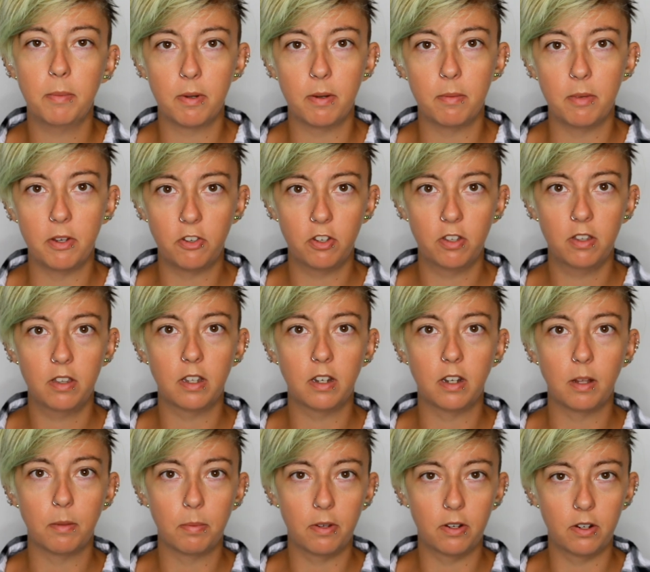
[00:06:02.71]
permission, then
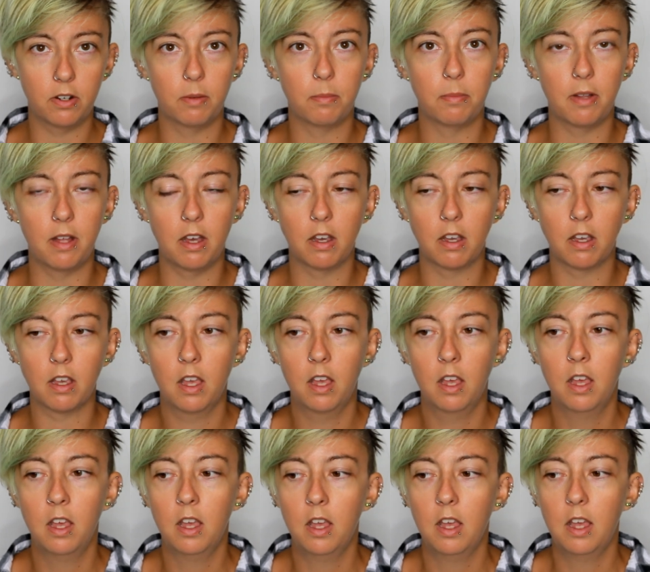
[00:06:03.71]
I'll put her blog
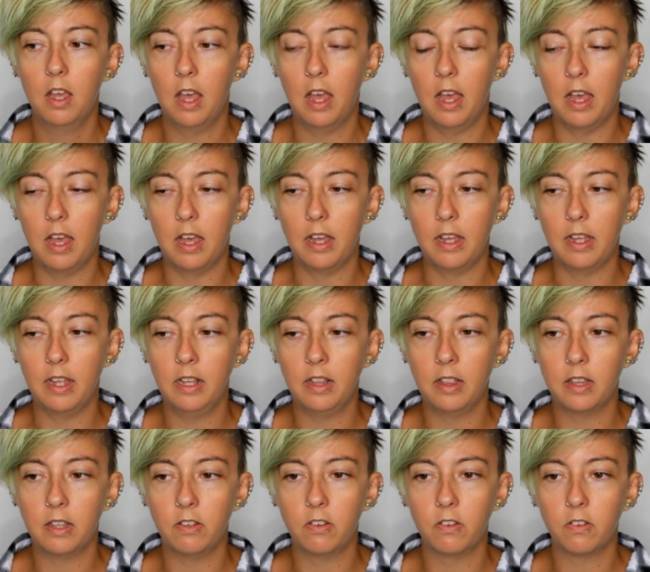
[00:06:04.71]
uh,
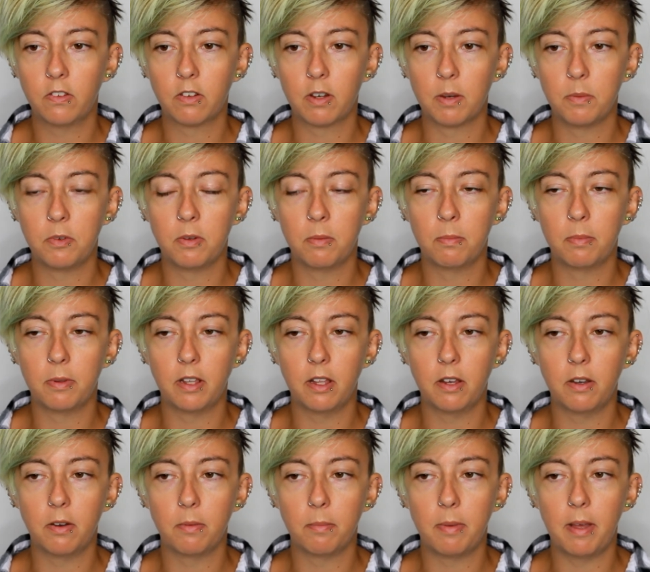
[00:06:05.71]
in the description
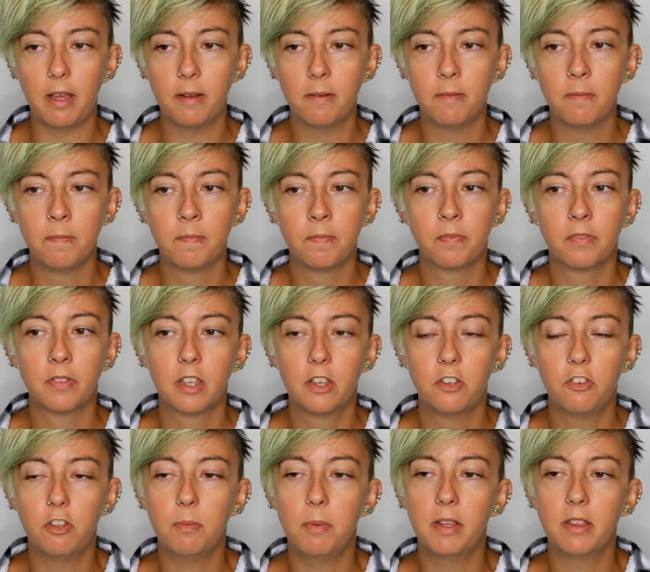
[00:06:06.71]
below. But
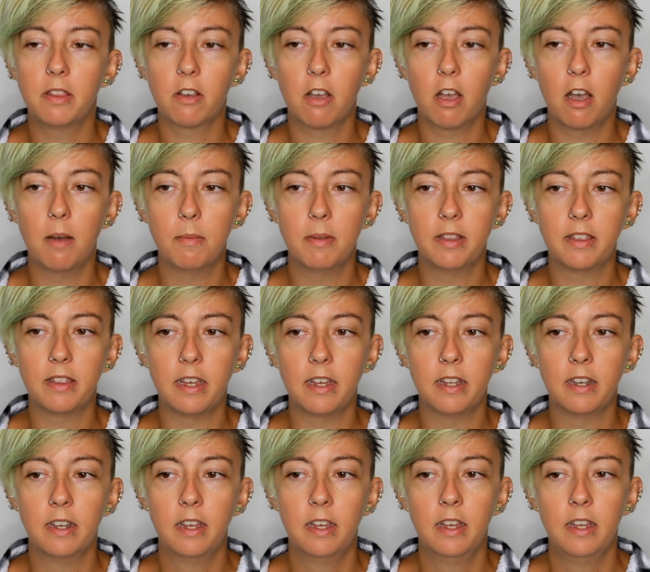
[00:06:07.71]
she made the comment
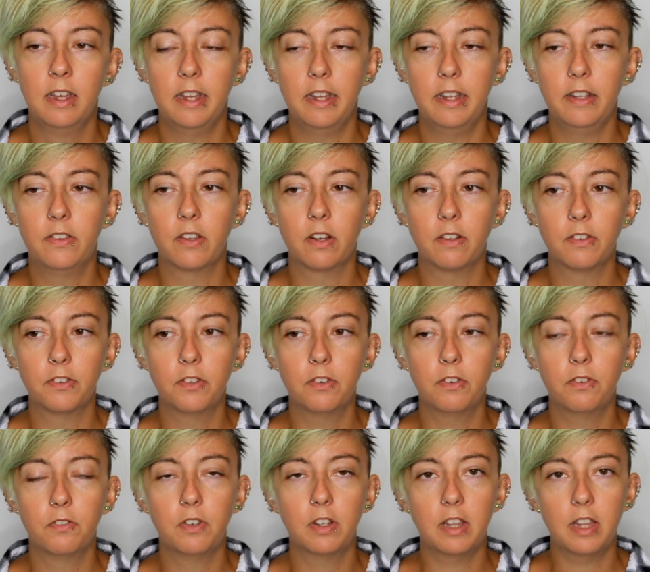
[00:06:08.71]
that it's
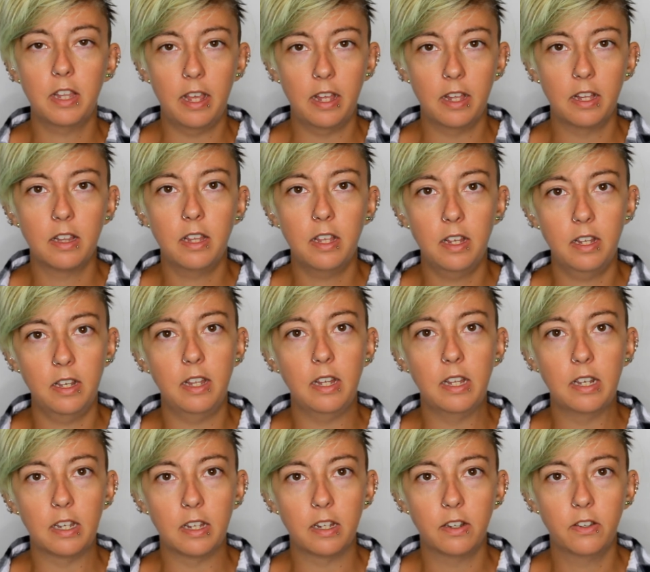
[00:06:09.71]
also really
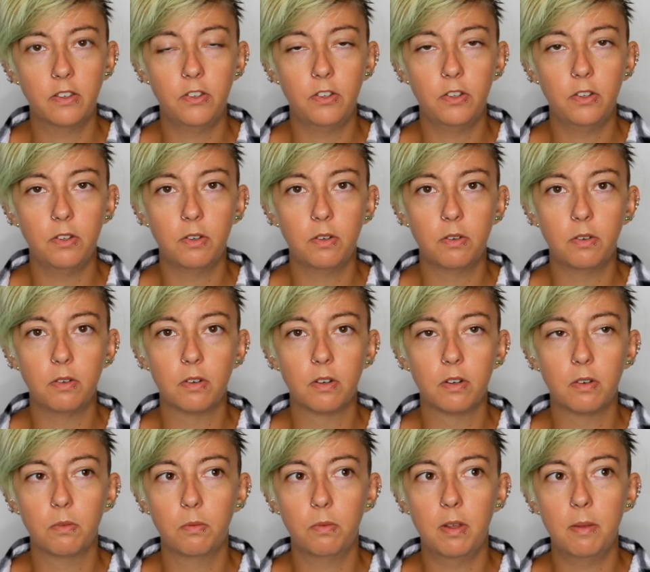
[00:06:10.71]
alienating to
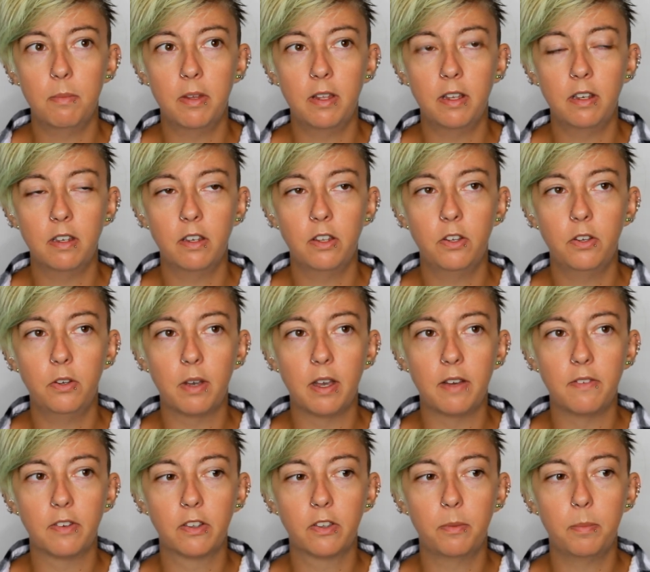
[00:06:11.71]
women who
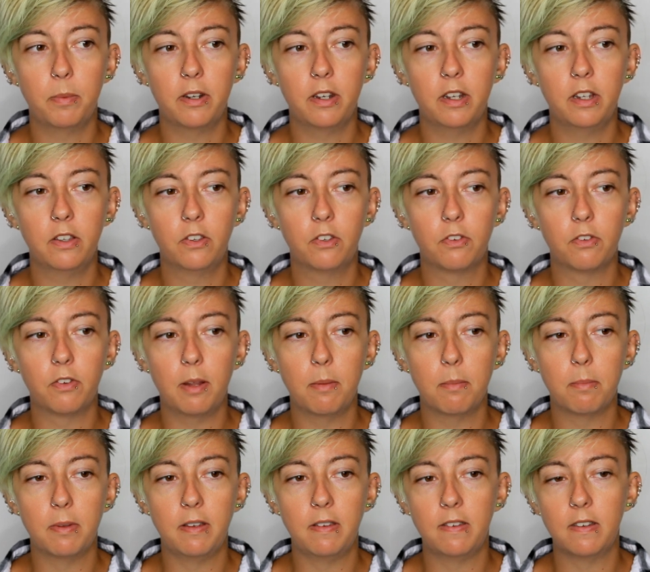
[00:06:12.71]
have experienced
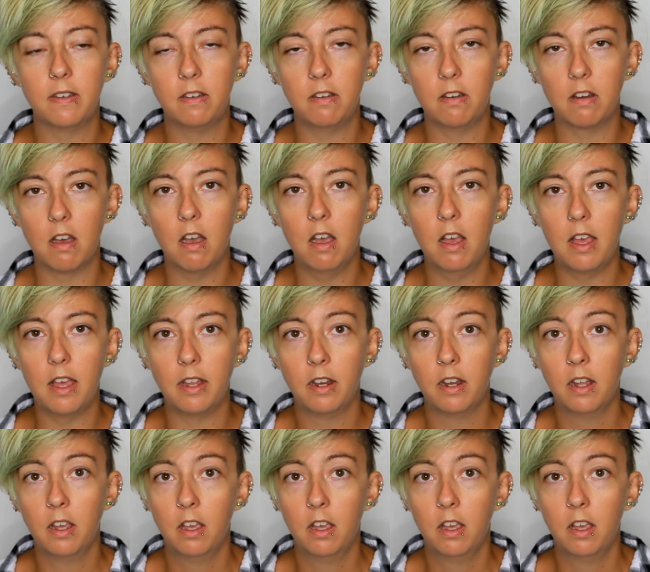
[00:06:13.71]
rape but did not